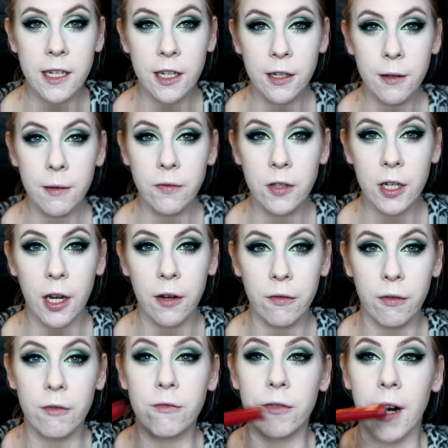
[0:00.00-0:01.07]
don't know if to go
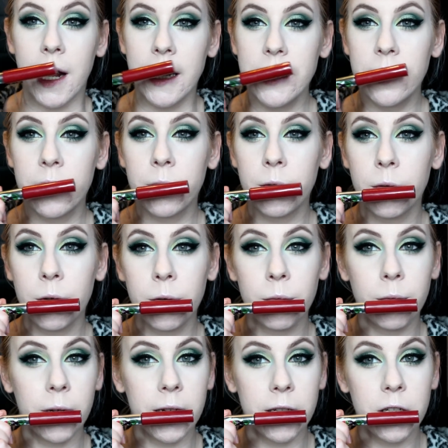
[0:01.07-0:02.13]
for red,
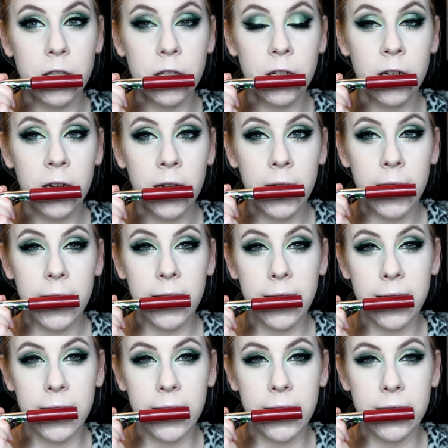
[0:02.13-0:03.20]
which
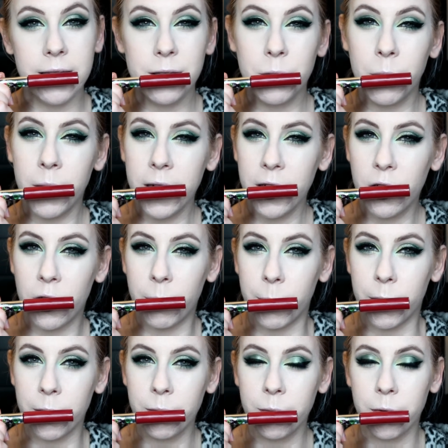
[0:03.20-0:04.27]
is quite
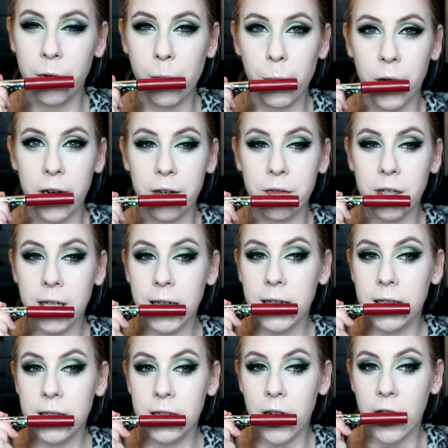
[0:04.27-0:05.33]
common with Bride of
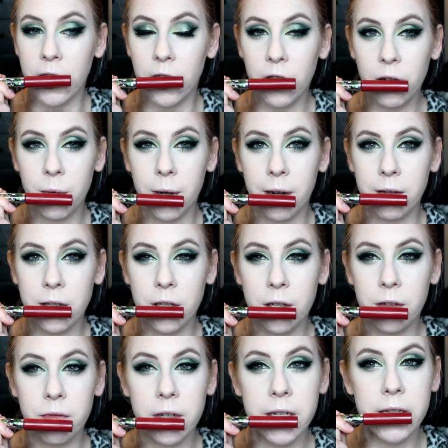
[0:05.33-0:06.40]
Frankenstein look when I was
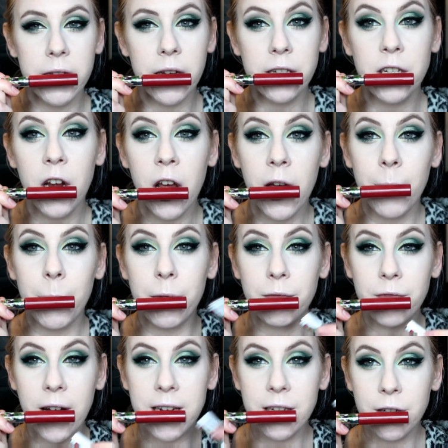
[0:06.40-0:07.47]
doing research,
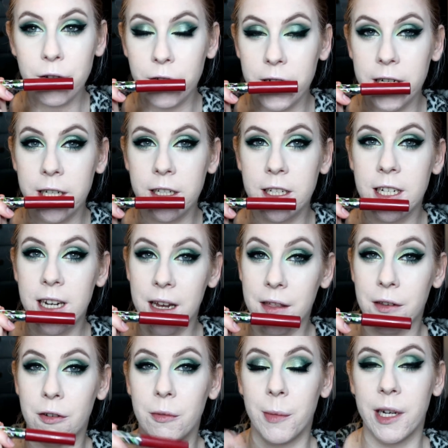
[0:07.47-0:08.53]
but red and green
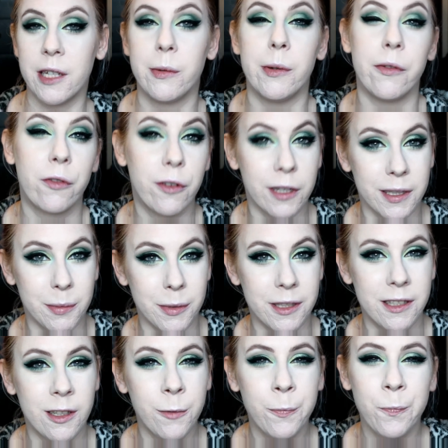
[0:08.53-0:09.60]
together reminds me of
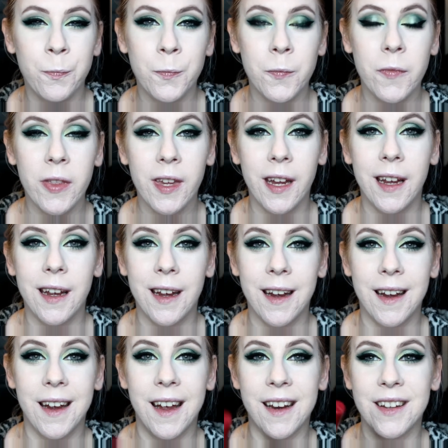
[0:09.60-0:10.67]
Christmas.
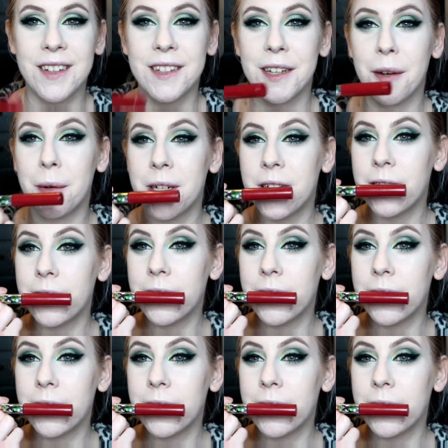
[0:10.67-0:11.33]
And so